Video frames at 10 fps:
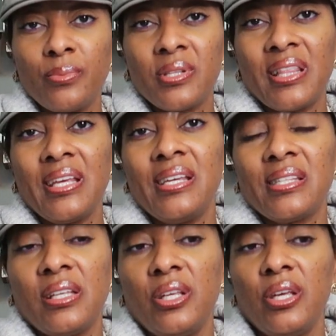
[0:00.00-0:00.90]
some
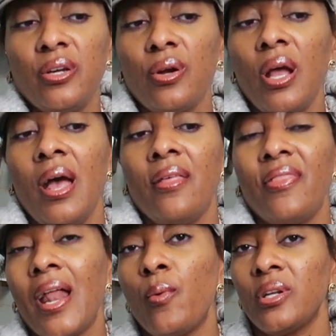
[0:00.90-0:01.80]
things in here
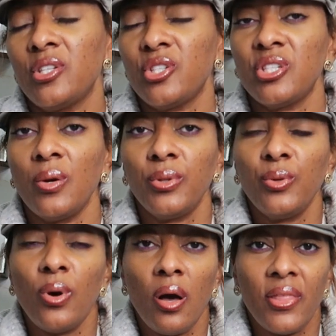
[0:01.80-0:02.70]
that I wanted to share with
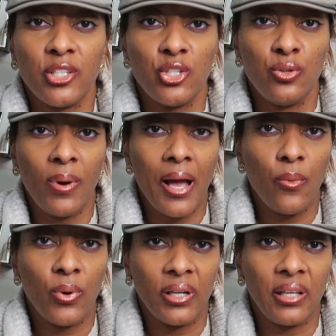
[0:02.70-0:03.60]
you all that you
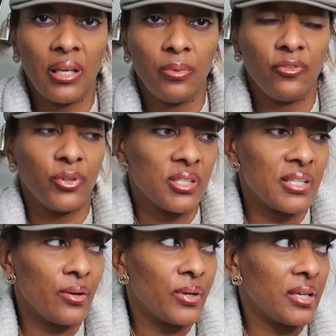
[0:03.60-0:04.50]
might want to get before the
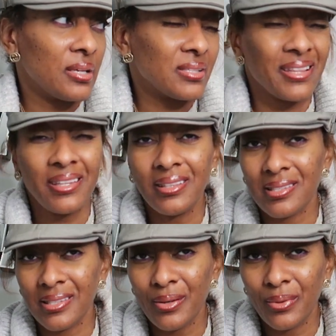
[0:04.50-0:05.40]
sale ends. I think
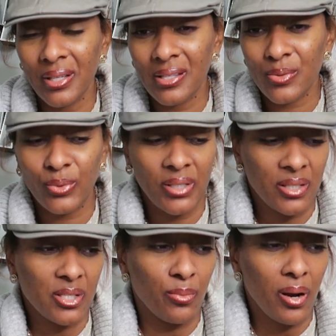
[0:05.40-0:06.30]
the sale ends
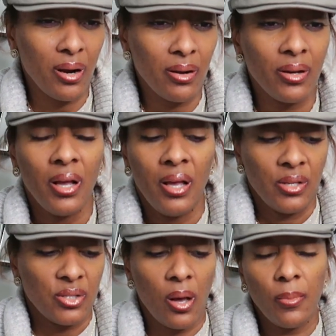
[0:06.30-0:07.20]
when? Tomorrow.
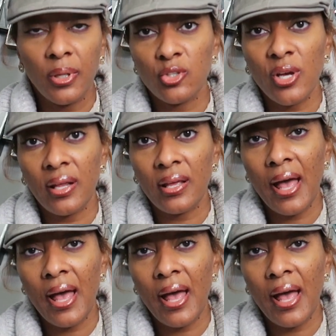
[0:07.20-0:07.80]
So I'm going to try to